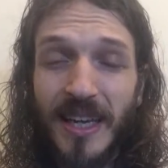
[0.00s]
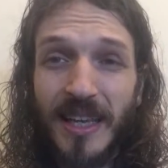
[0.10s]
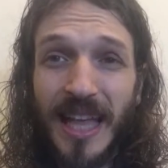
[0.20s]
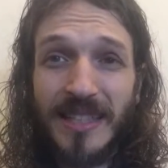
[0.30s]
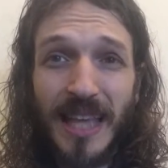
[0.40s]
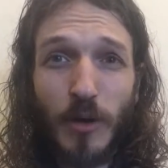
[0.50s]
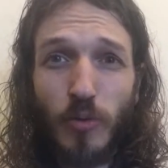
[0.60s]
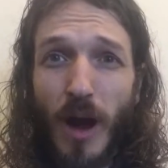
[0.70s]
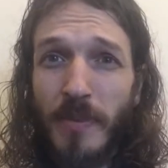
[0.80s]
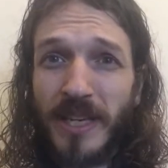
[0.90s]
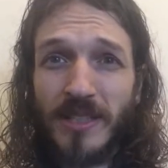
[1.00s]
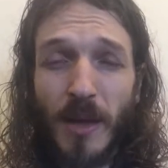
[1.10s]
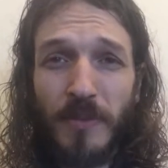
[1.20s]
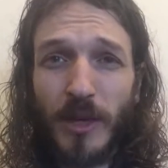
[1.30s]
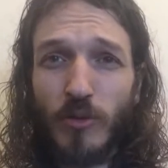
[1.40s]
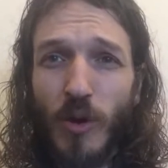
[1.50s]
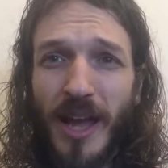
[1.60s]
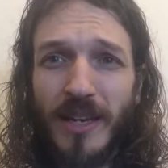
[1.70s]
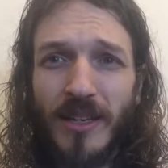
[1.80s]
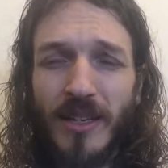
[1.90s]
That's like rubbing something
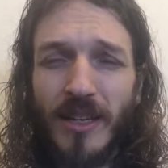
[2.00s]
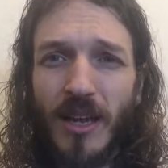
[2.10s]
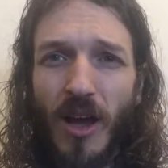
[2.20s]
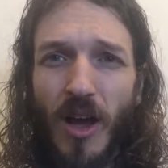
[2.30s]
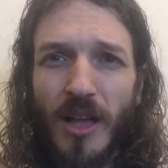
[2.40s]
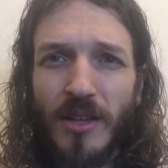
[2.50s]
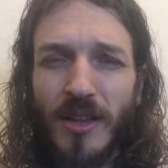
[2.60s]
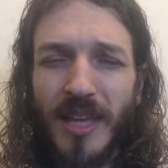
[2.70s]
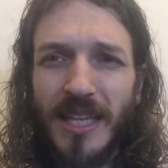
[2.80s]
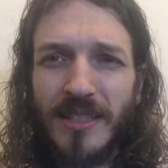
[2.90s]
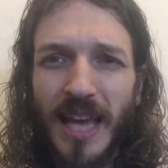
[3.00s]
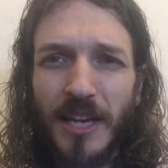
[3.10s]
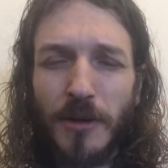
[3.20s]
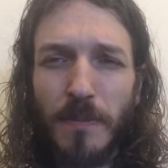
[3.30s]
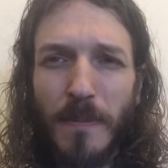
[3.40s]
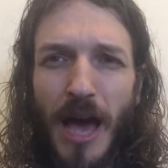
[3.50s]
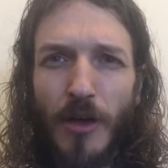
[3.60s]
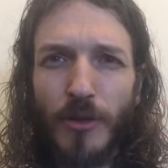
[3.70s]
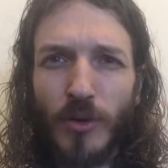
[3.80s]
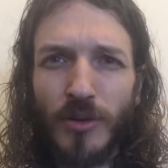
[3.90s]
right on the inside of your
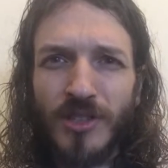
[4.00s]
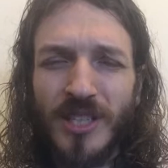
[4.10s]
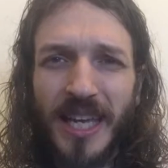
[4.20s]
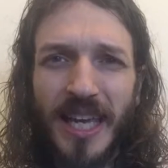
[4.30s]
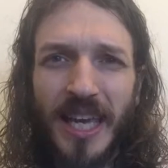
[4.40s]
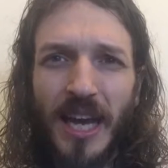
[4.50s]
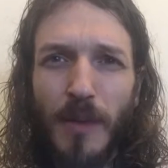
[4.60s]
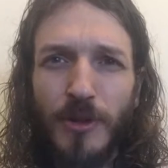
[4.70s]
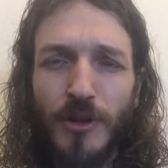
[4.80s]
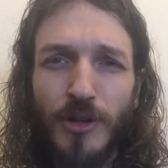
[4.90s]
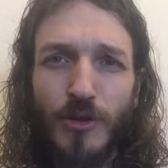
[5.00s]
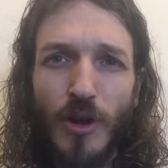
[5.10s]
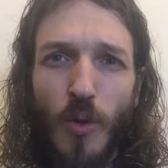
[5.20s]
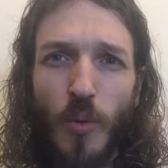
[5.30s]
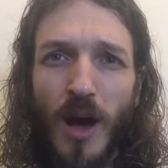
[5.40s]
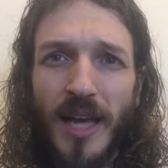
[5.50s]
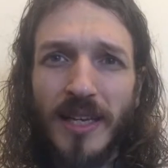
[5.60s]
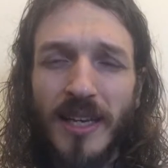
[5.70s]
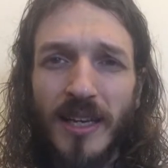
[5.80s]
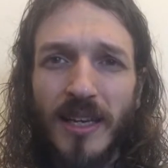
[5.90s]
mouth or sticking it up your
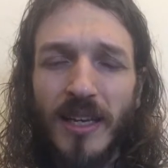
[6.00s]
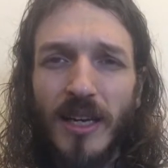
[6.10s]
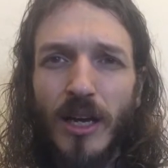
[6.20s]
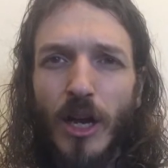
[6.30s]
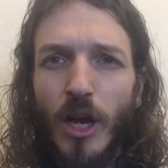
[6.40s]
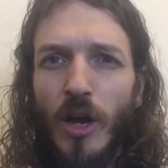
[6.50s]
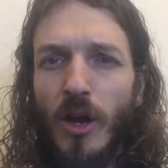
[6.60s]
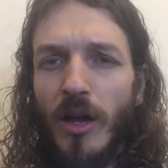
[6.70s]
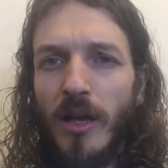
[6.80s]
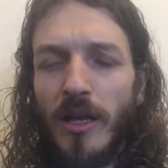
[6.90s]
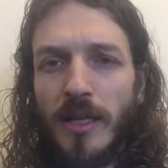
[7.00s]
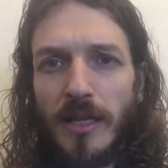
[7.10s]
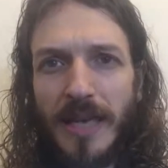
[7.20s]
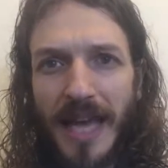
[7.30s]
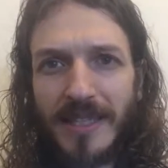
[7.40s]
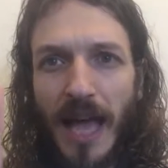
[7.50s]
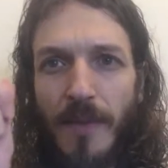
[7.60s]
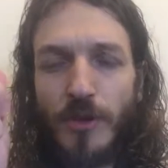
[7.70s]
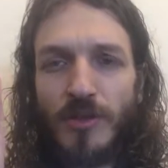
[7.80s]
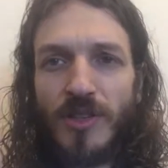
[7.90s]
you-know-what. Next time
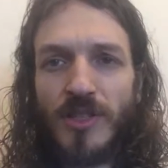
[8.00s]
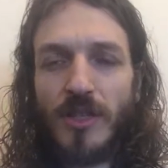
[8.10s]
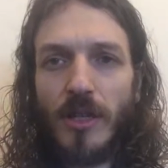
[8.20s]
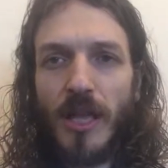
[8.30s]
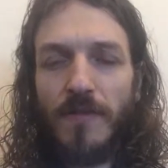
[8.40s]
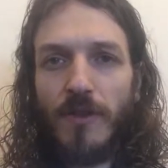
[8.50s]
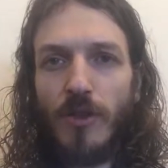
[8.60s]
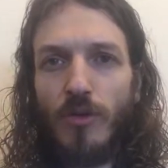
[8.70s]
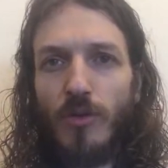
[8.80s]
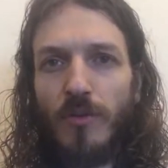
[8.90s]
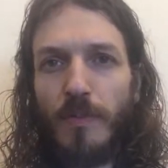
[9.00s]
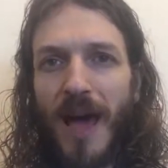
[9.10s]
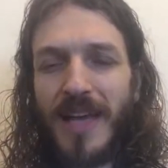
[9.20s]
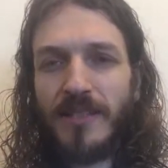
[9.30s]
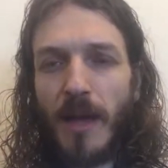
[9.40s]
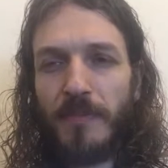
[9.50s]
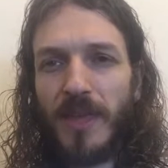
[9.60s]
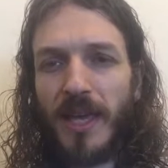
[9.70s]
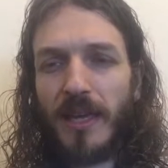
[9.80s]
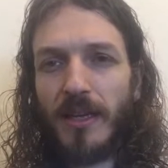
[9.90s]
if you buy
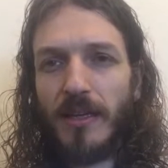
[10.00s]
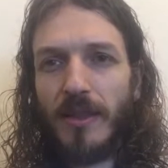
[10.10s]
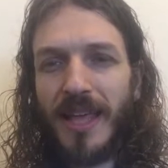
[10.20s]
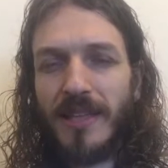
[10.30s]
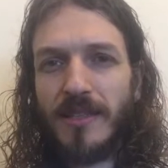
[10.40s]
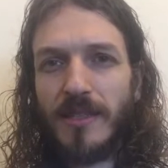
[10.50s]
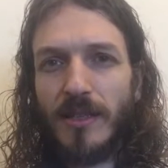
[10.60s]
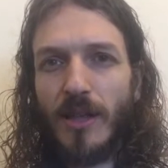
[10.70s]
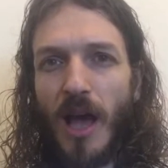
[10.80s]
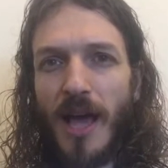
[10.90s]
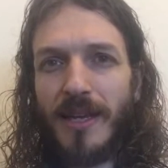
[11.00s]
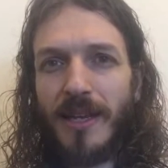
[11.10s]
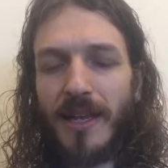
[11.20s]
something that's not